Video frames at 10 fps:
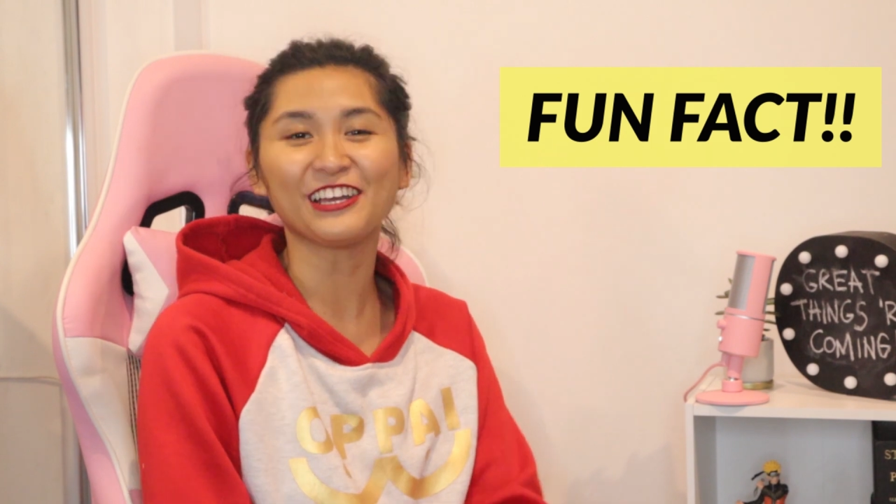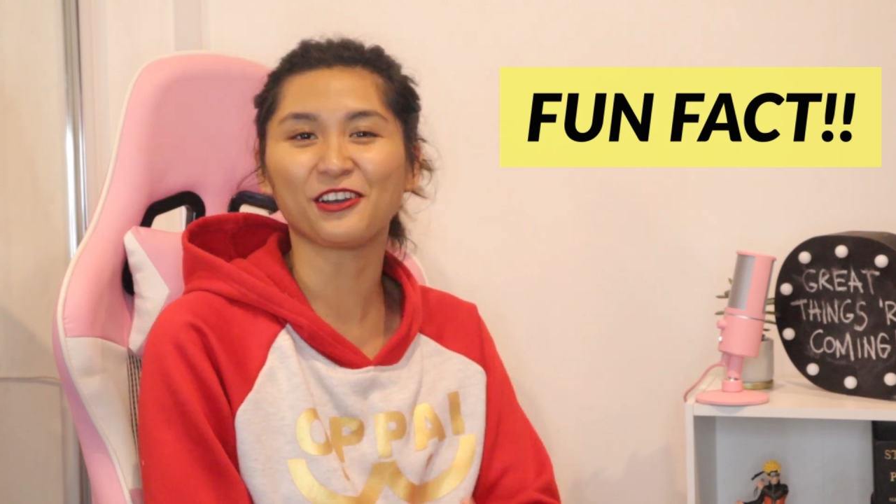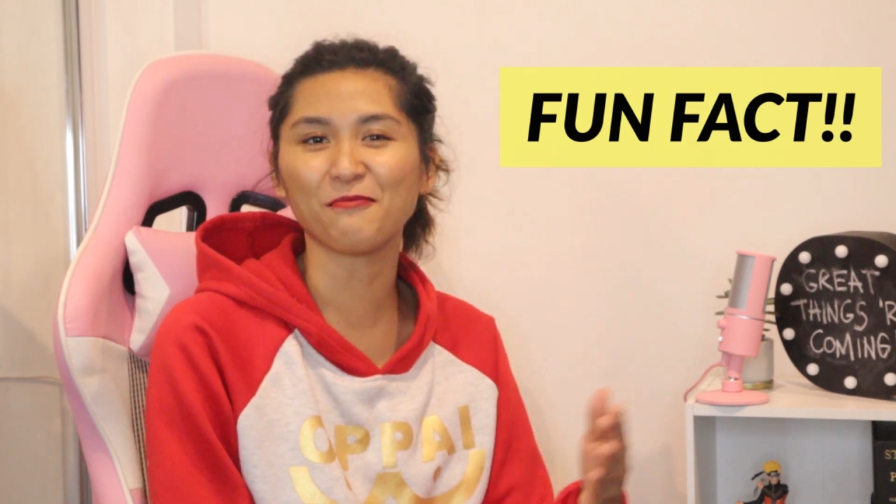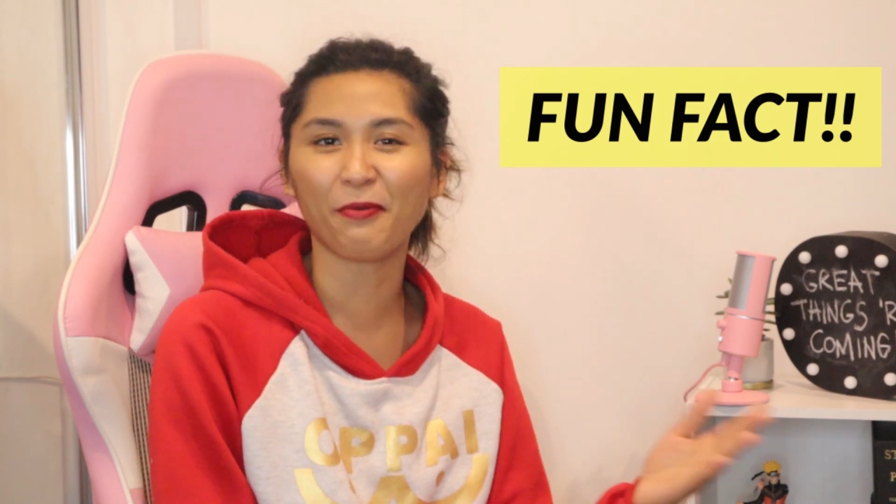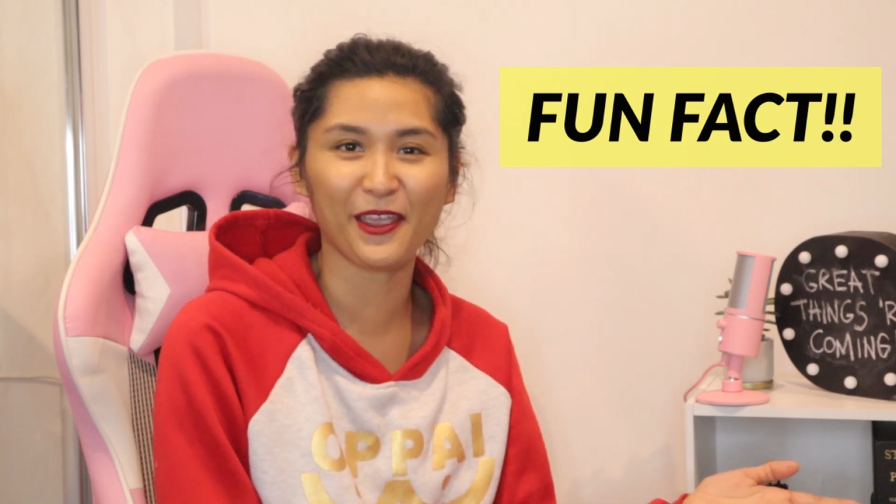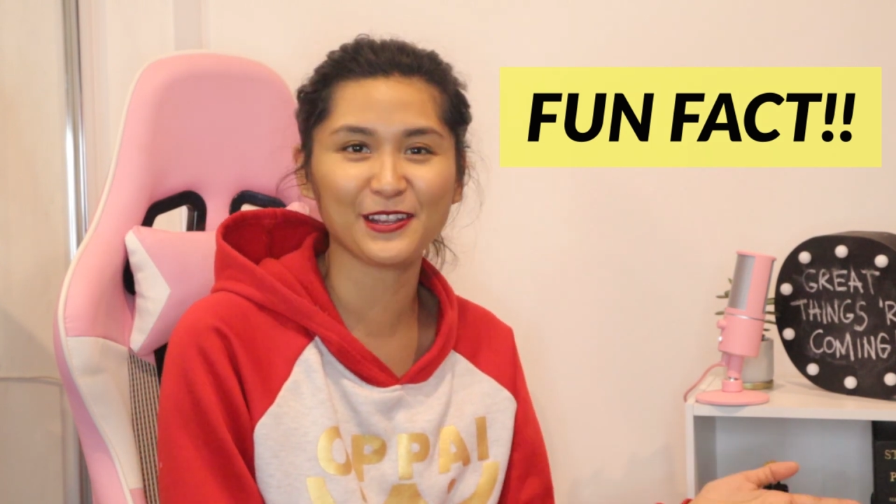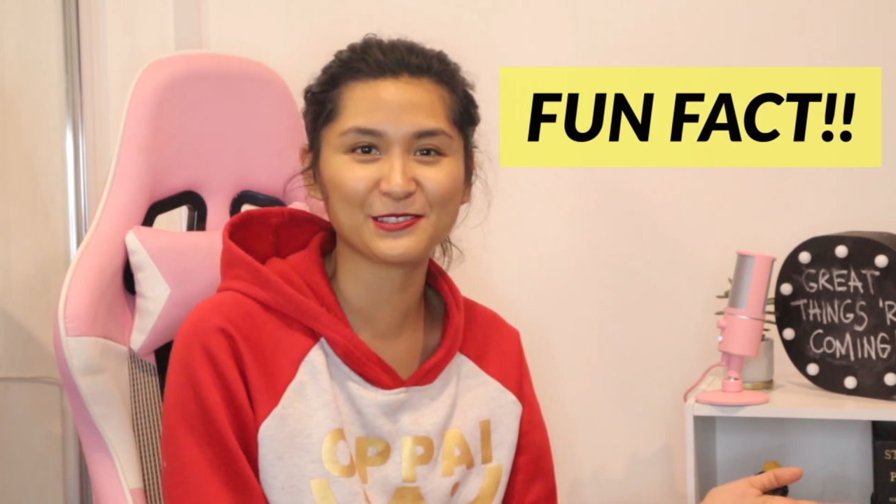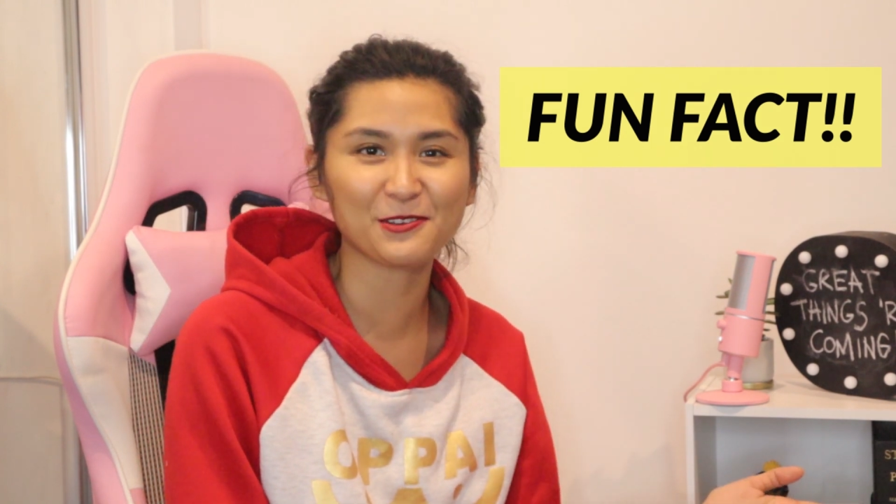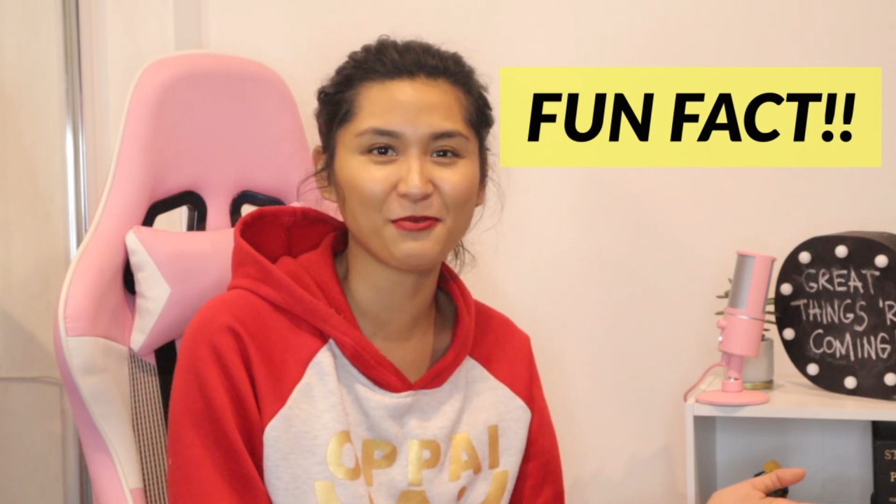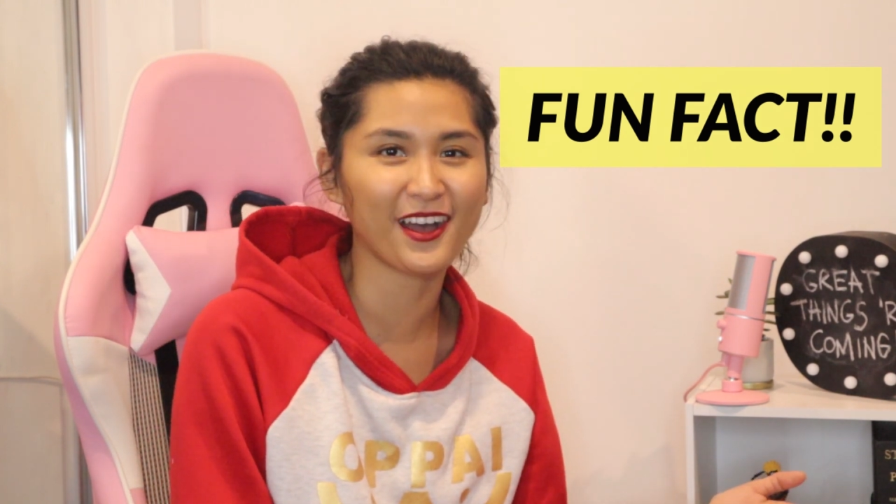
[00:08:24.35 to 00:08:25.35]

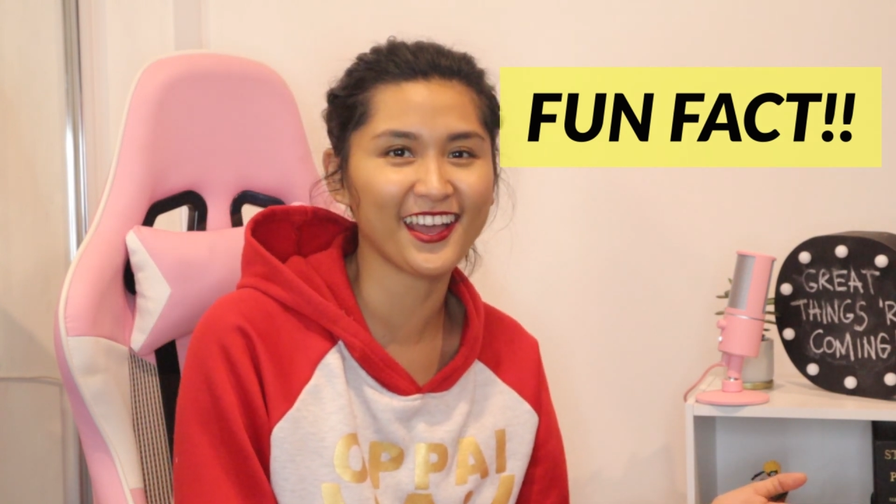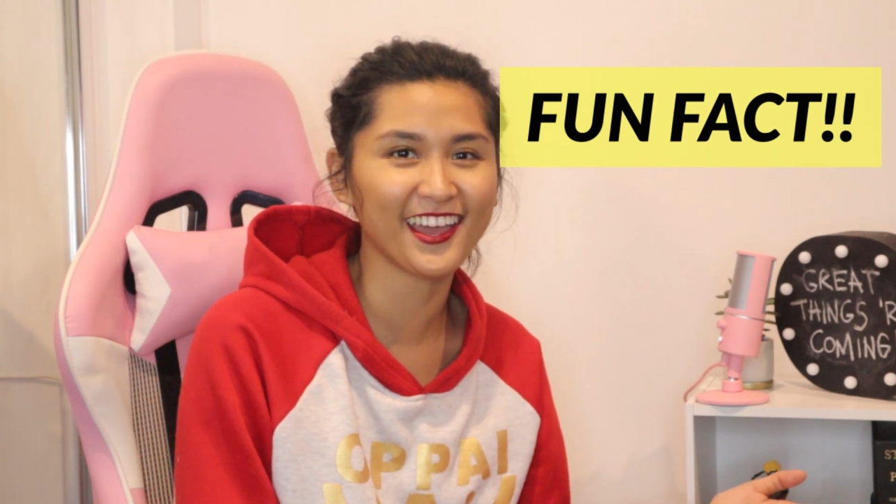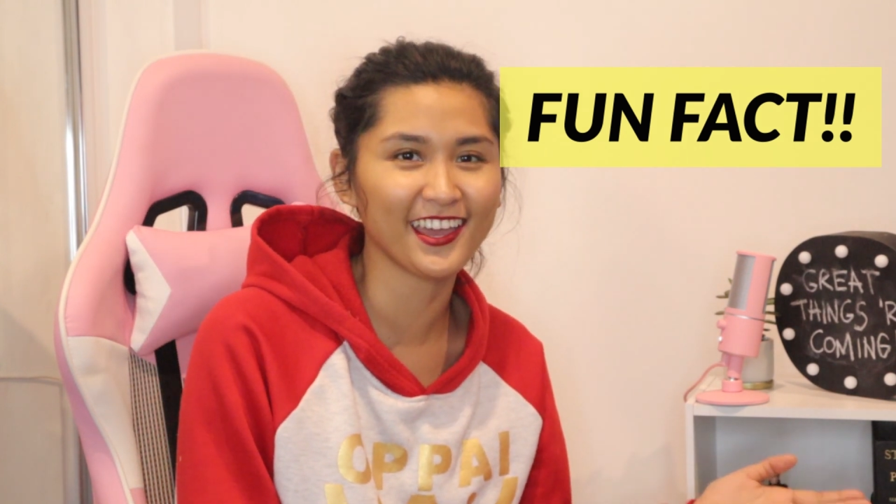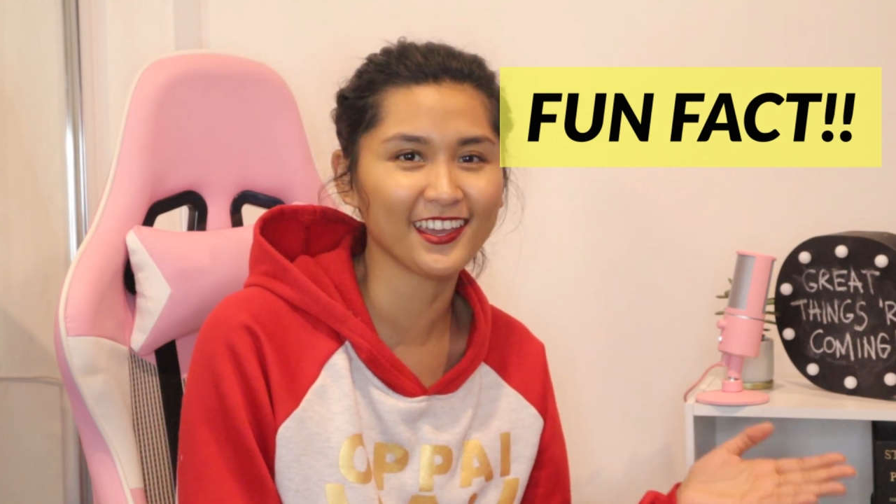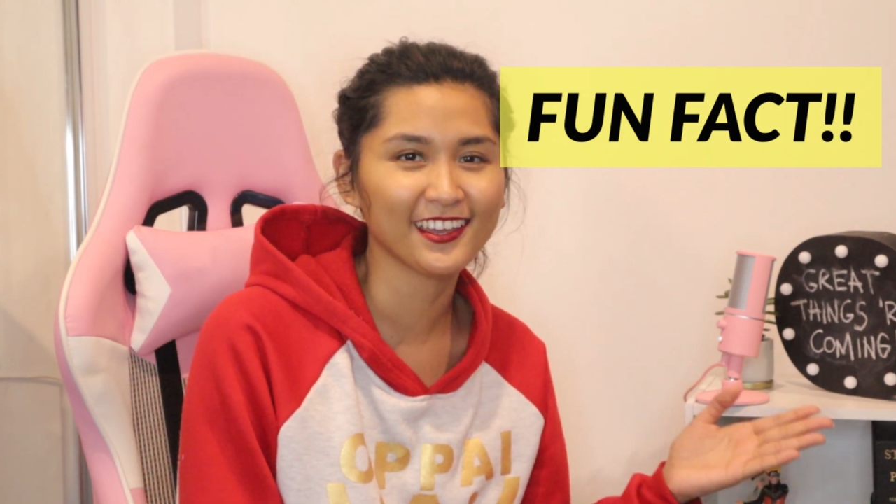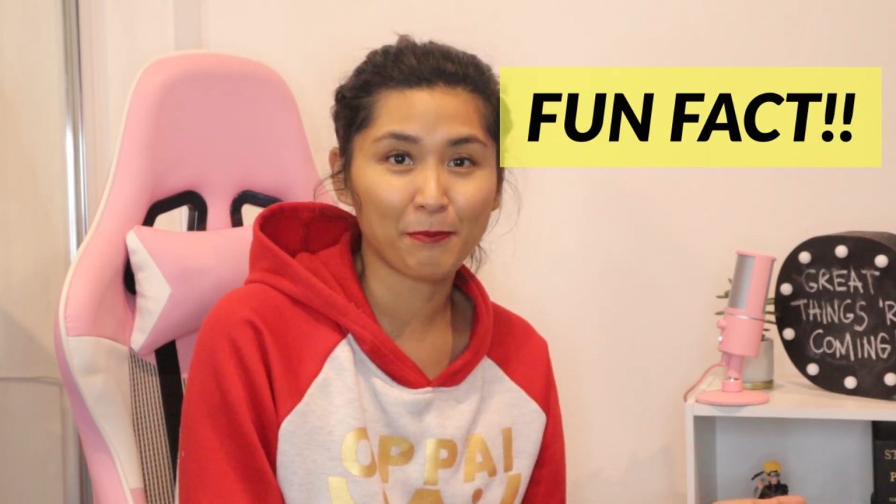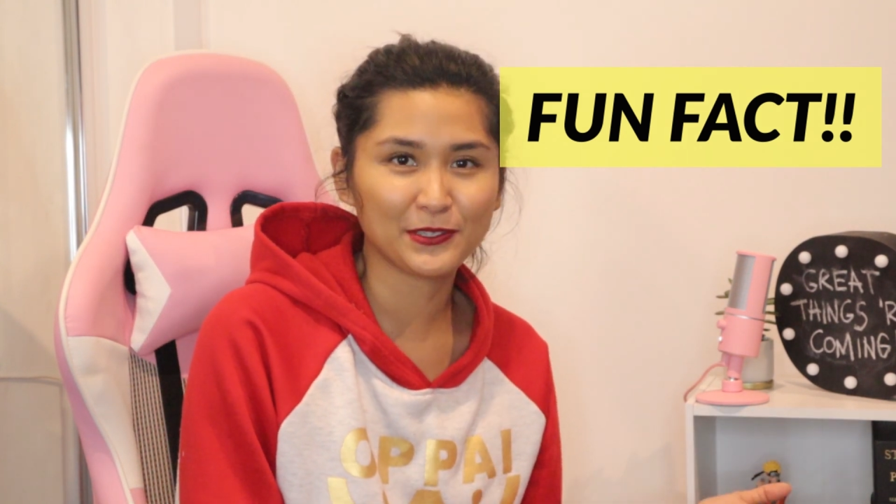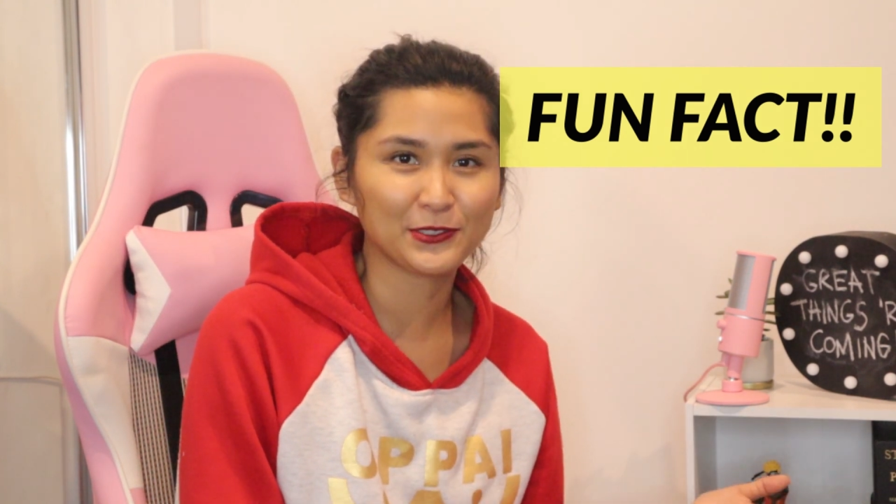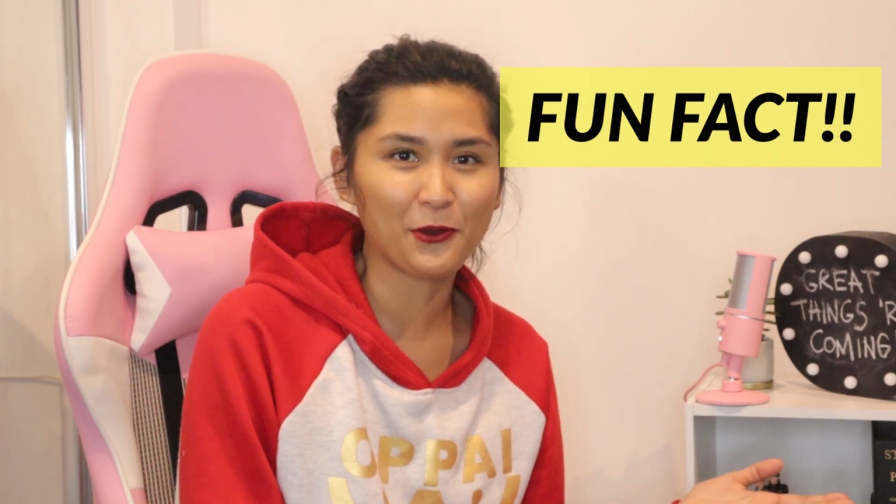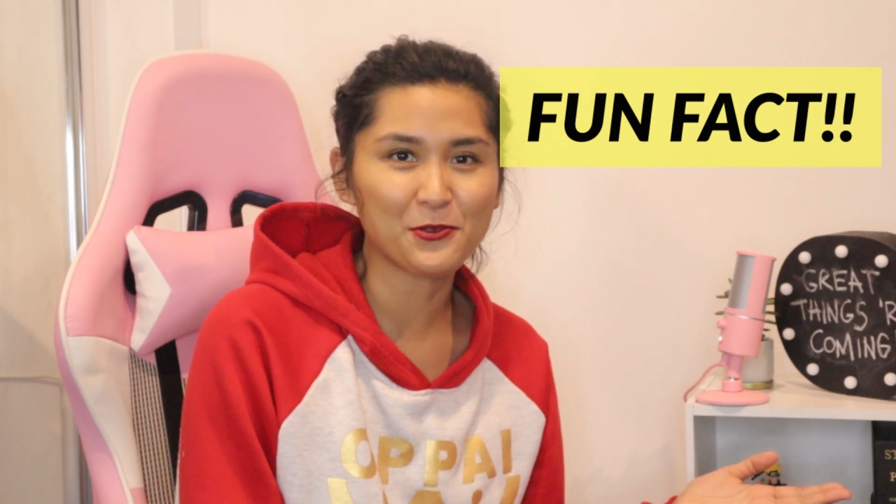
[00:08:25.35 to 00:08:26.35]
compared to my
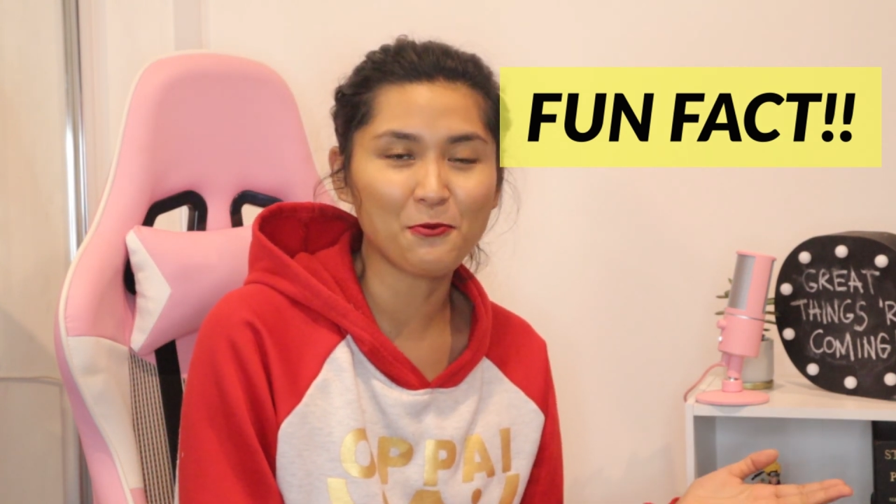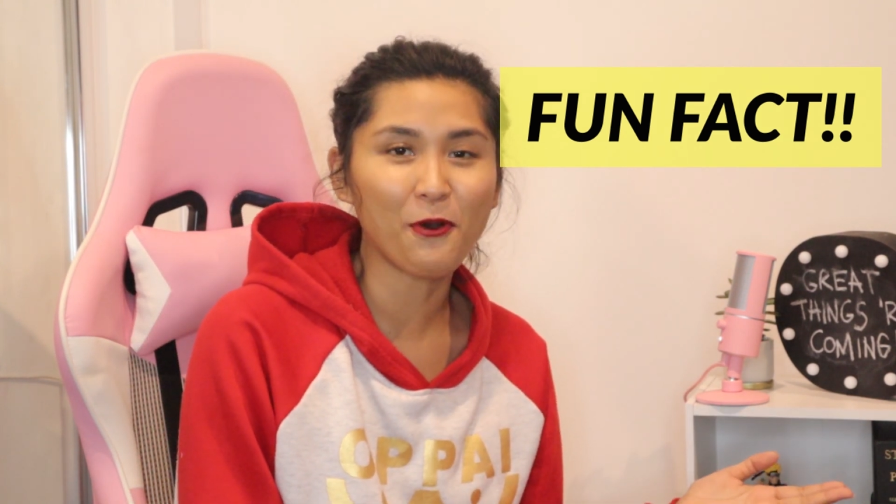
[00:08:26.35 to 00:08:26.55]
episode